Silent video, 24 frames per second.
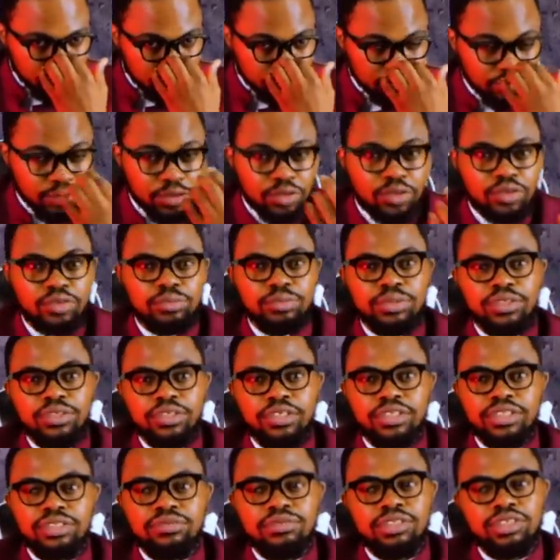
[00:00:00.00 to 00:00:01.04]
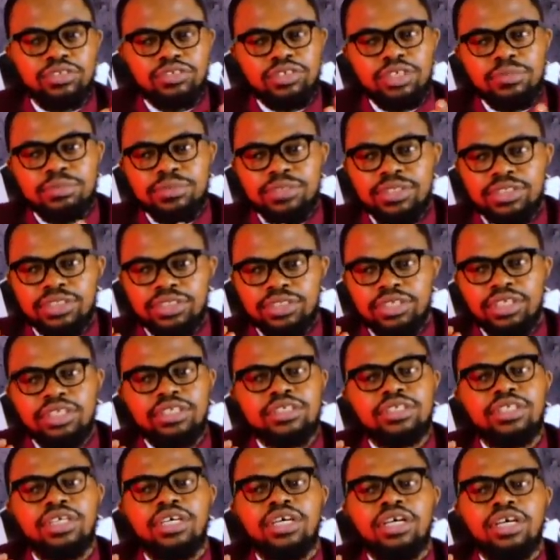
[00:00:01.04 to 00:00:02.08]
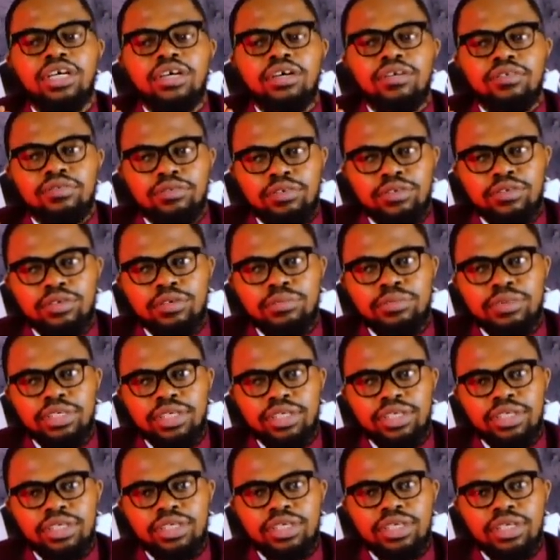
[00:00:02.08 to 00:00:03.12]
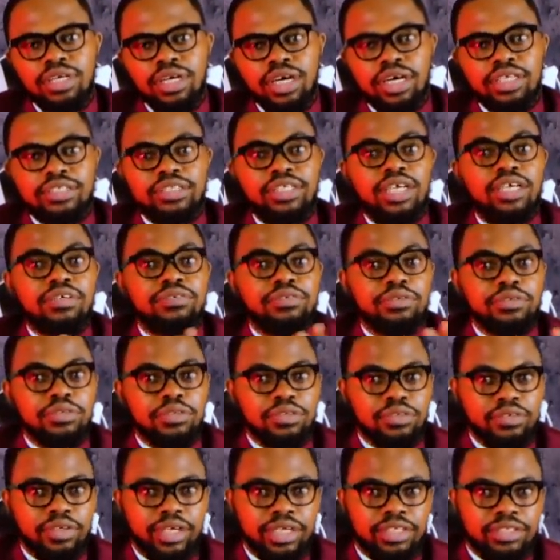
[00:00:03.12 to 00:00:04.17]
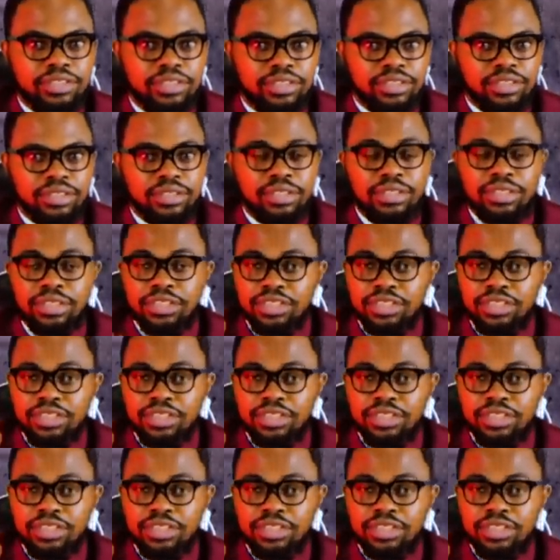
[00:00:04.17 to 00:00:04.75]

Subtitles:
to follow? Because if the scripture says, follow me as I follow Christ, it